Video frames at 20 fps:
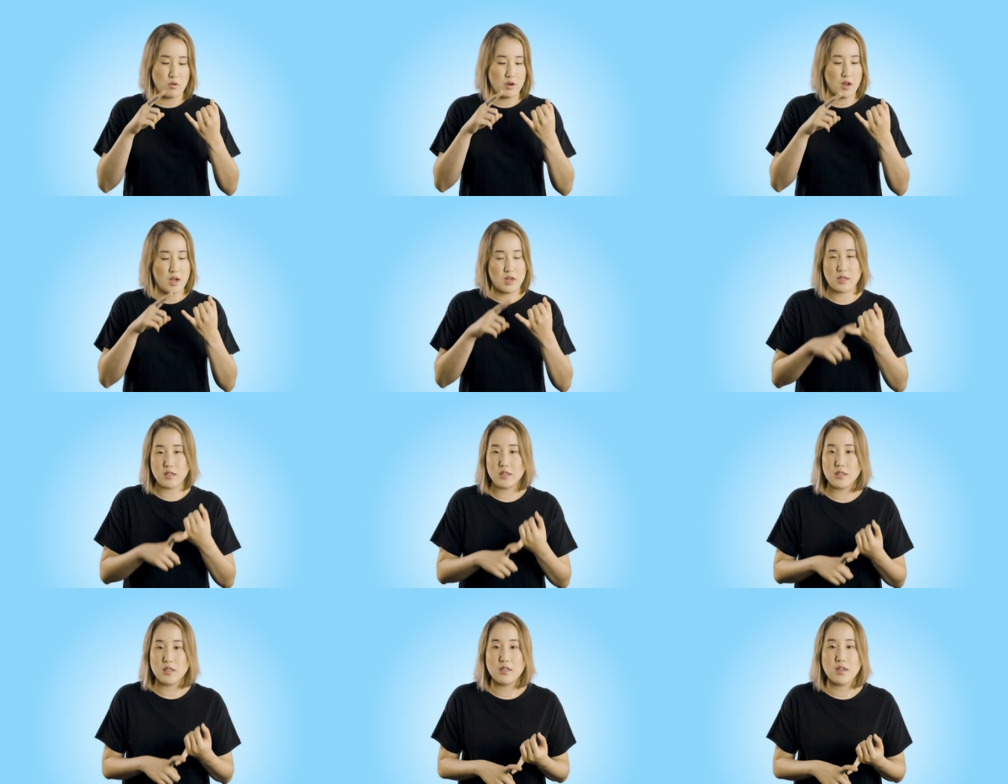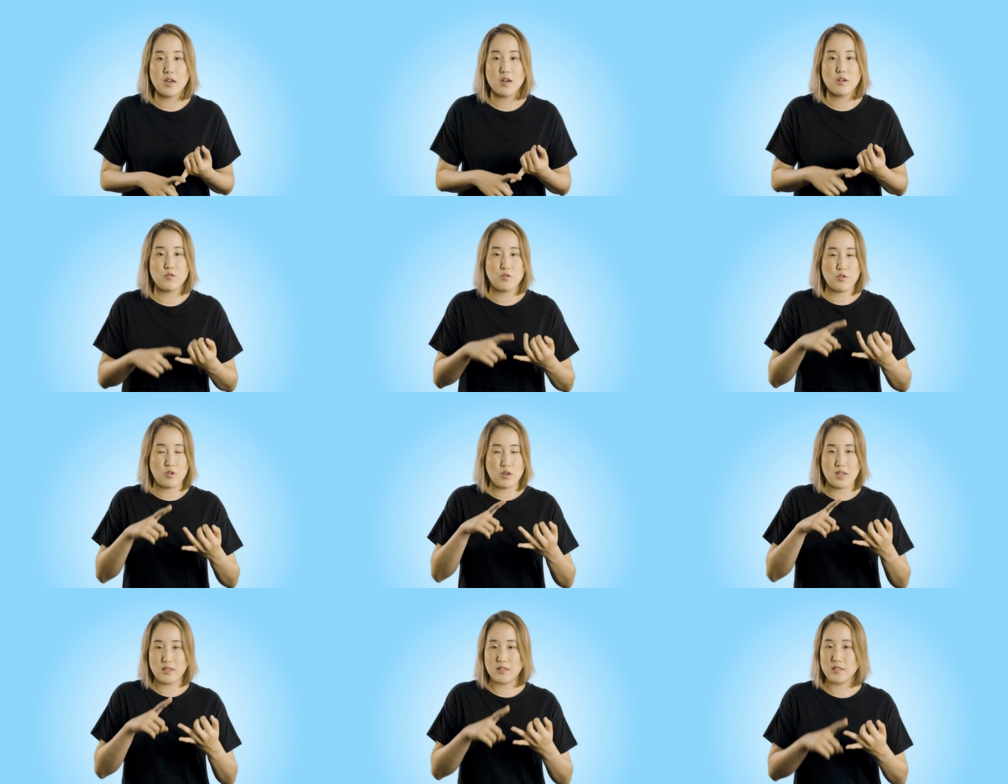We're not good
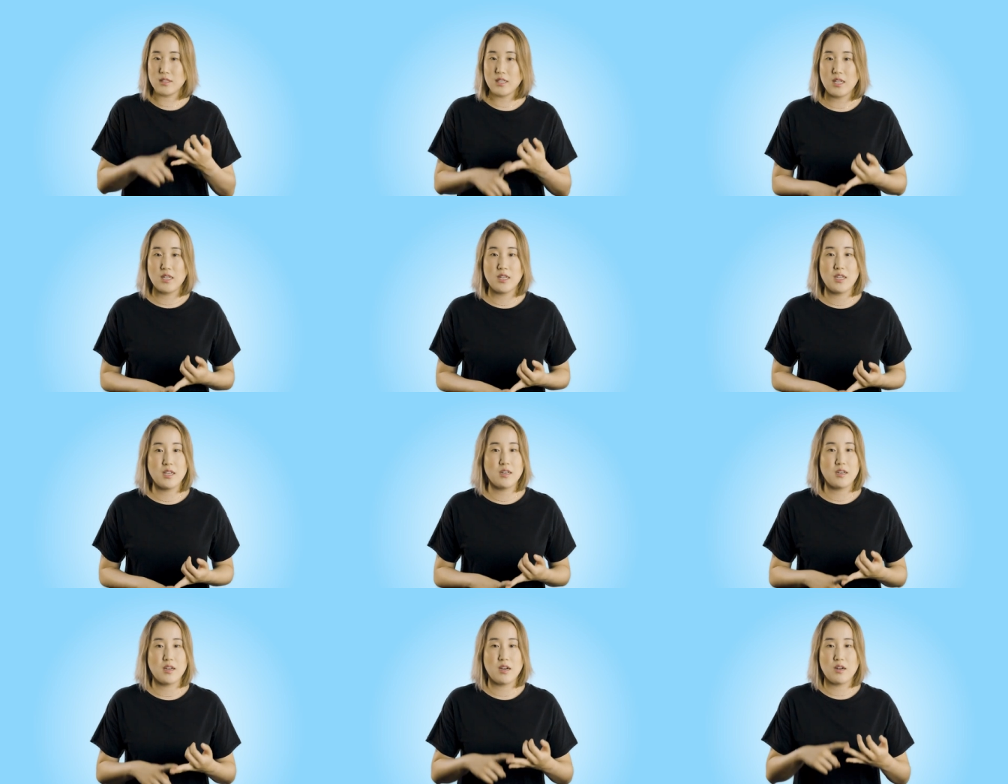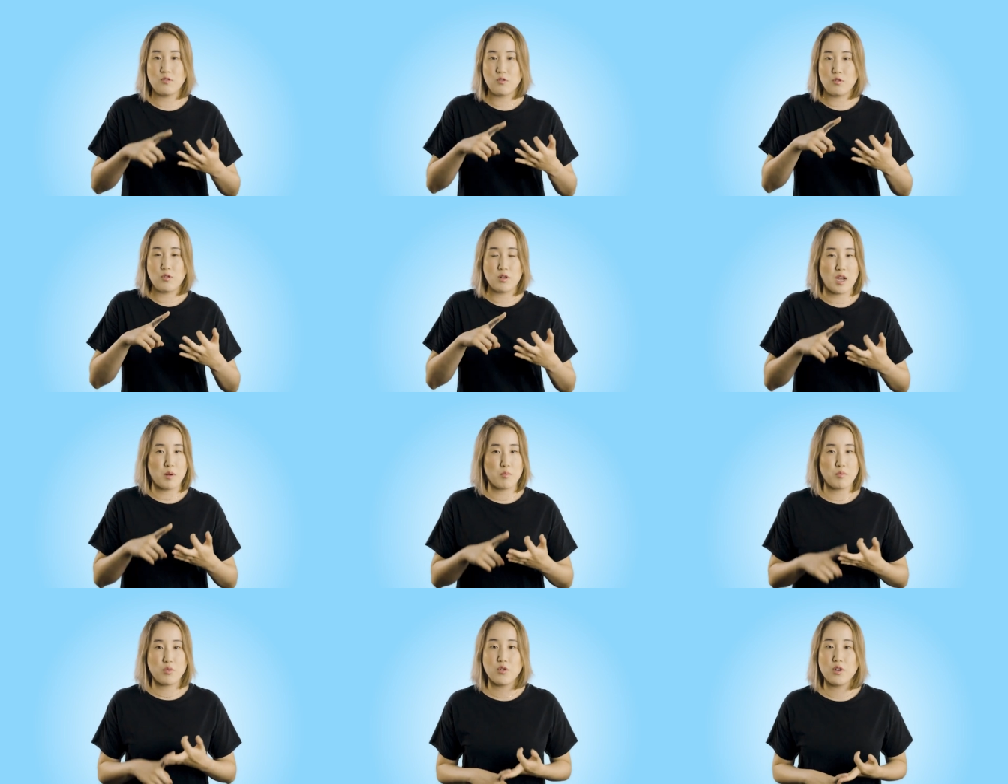enough, we're not skinny enough, we're
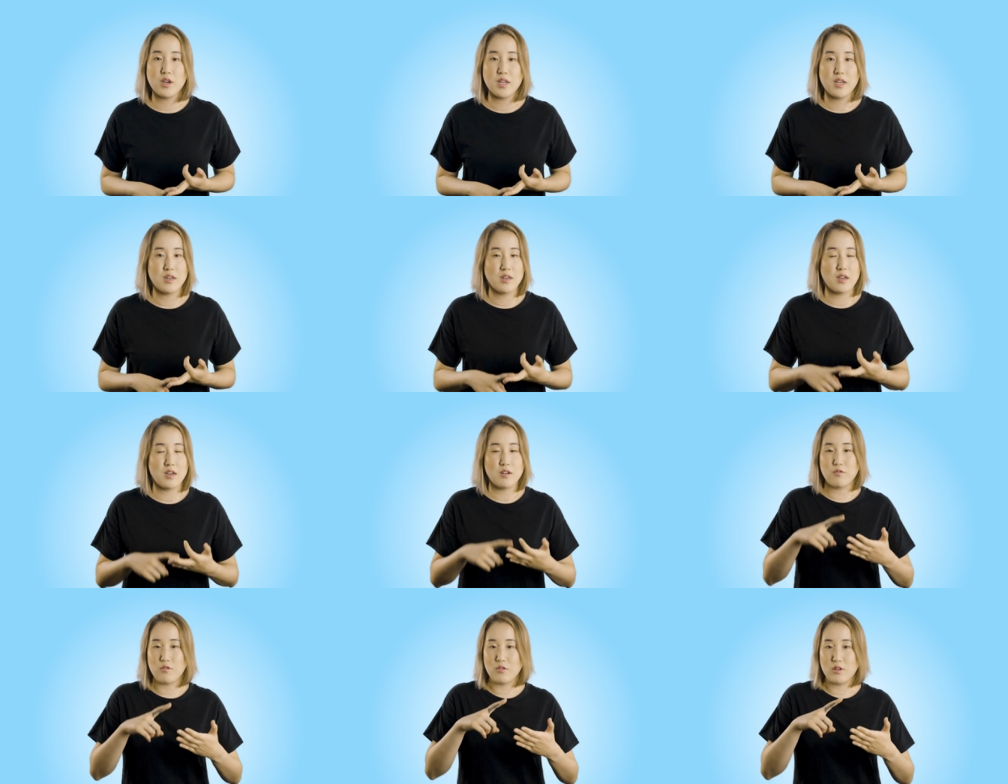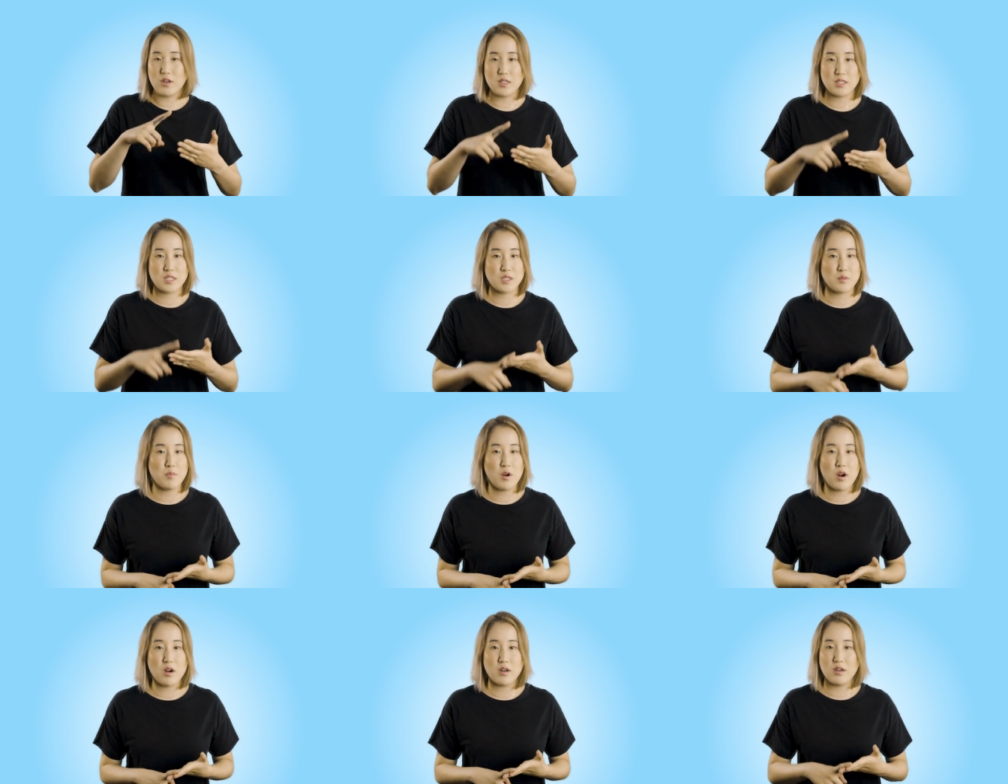not pretty enough, we're not
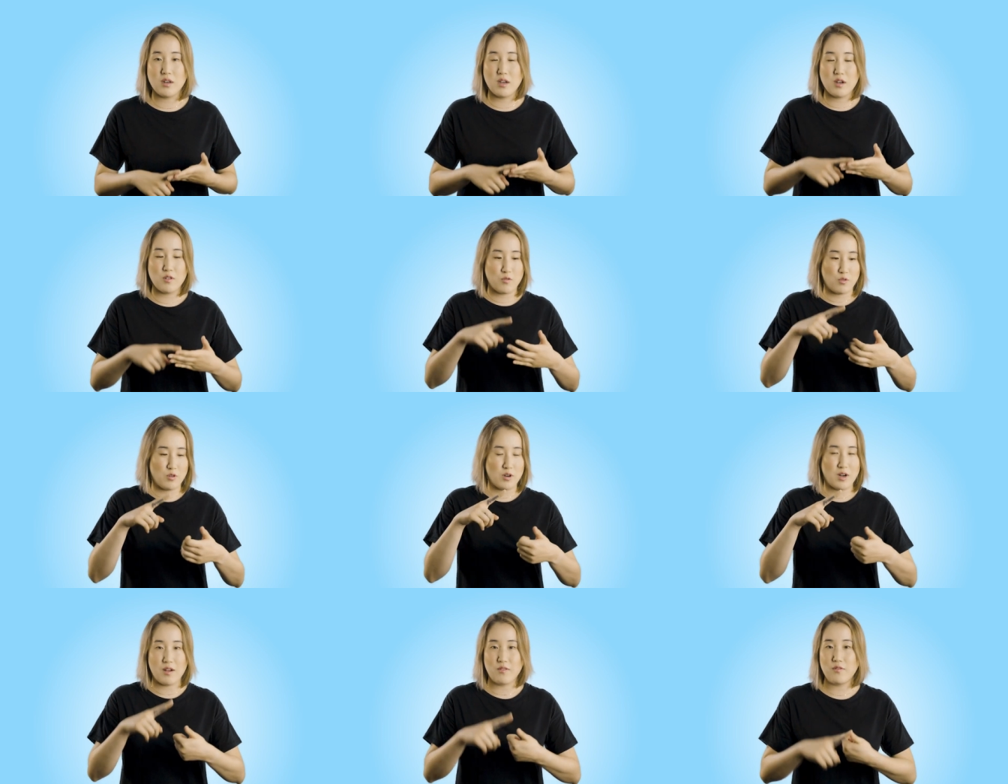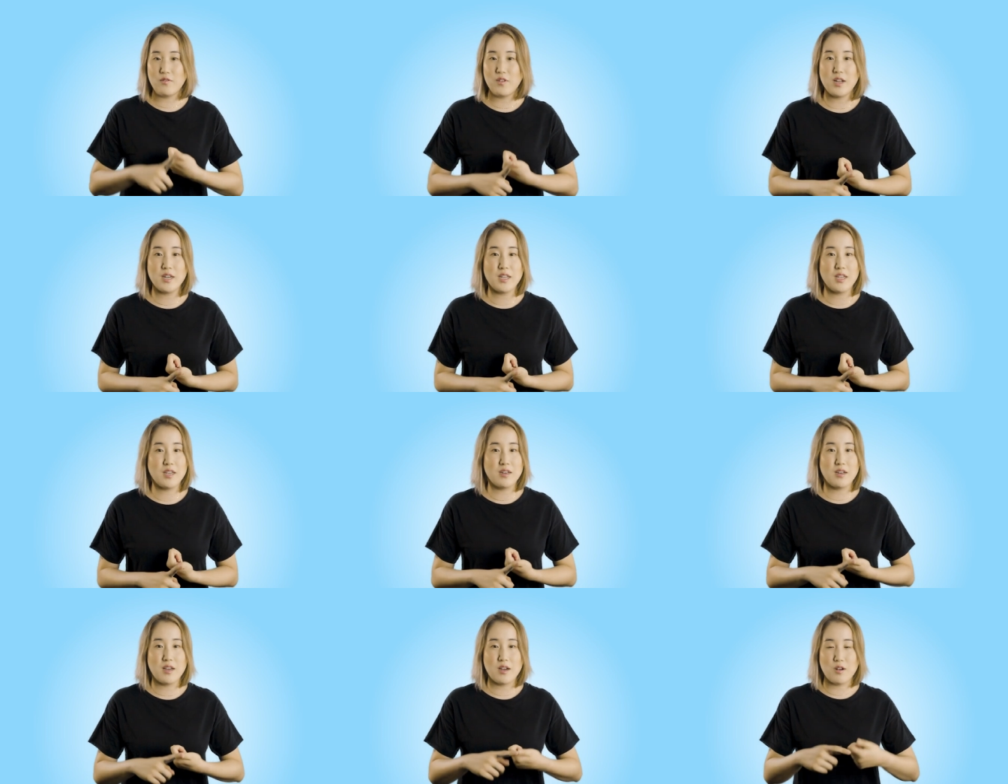smart enough, we're not
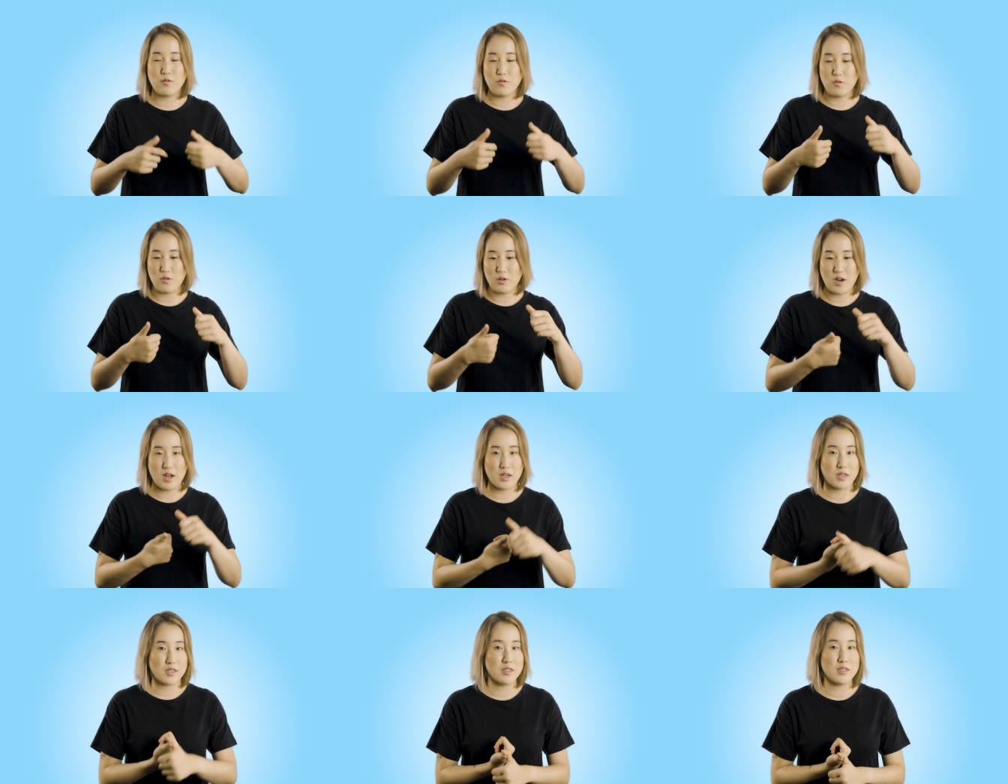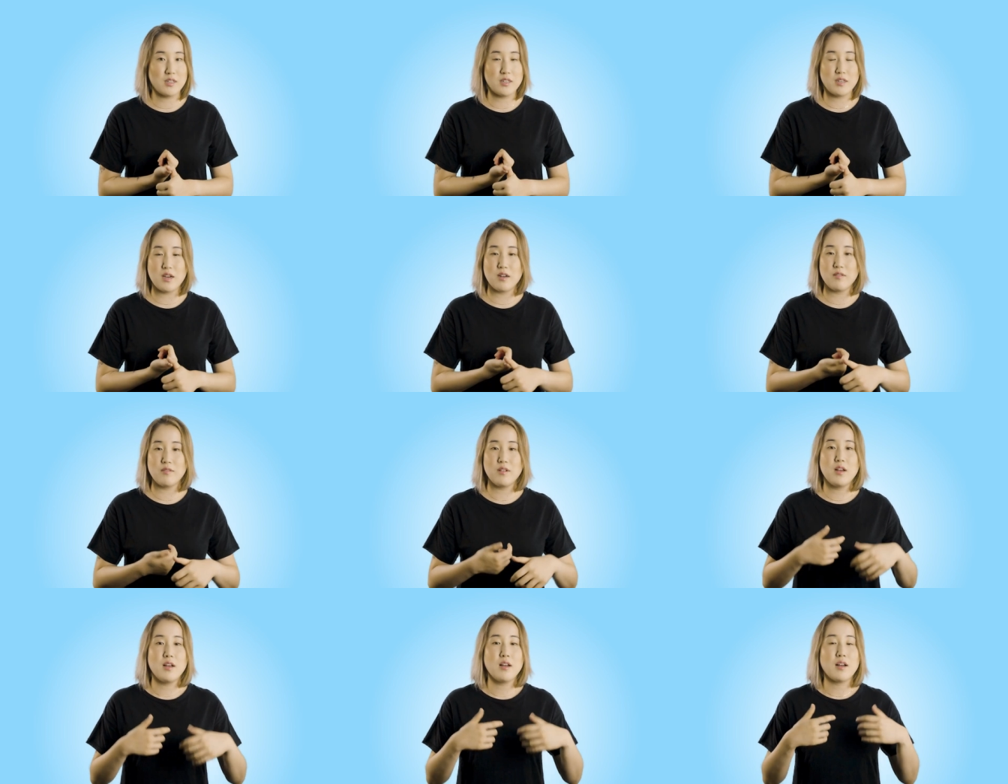funny enough, we're not good
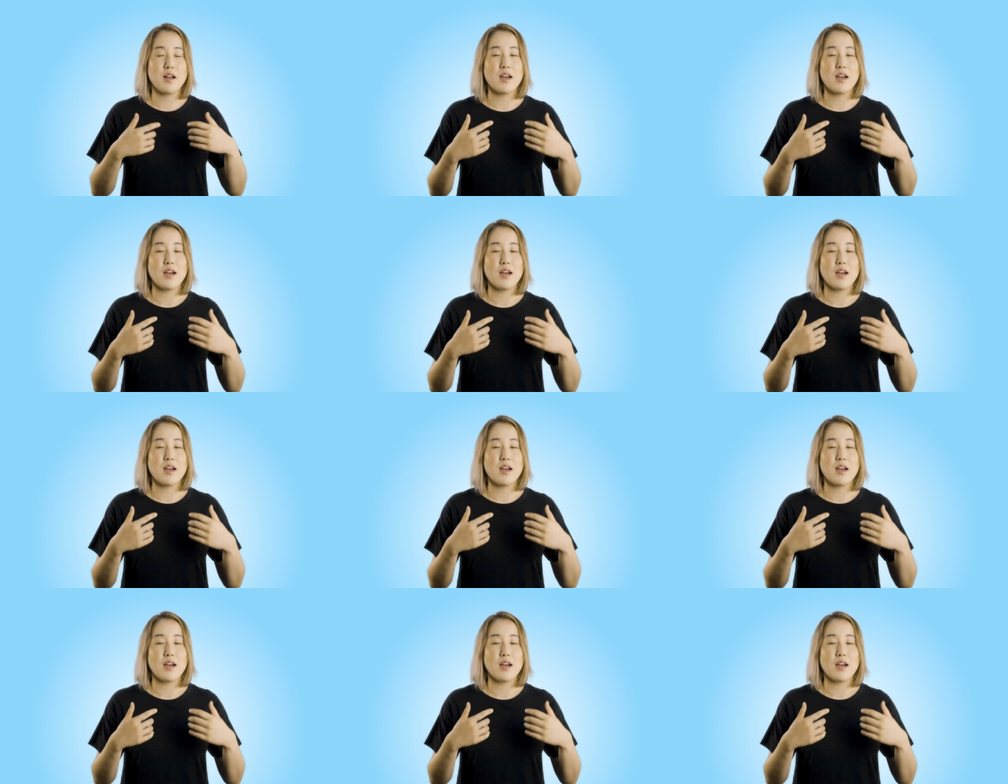enough.